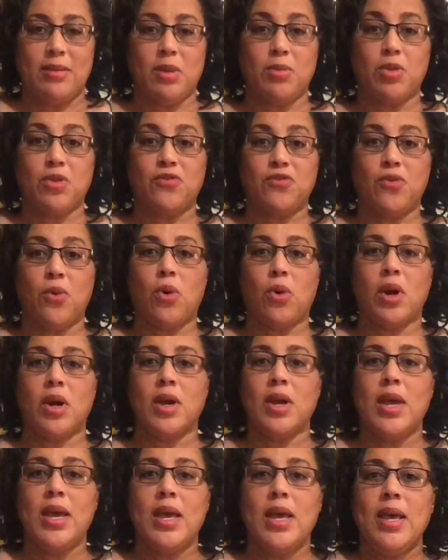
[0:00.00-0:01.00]
Number
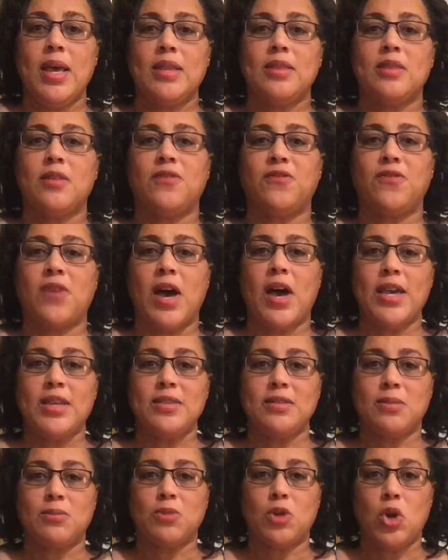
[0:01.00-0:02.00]
4,
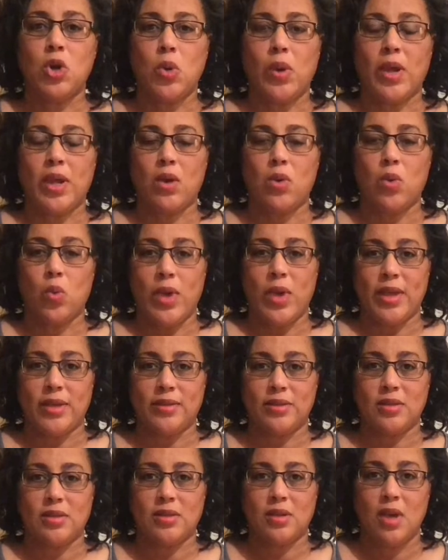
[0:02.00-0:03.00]
define some quick
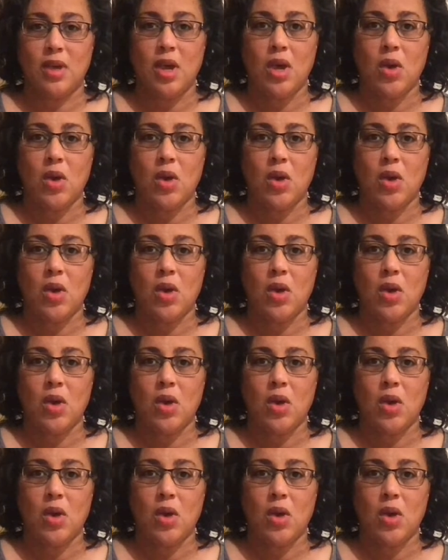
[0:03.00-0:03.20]
wins.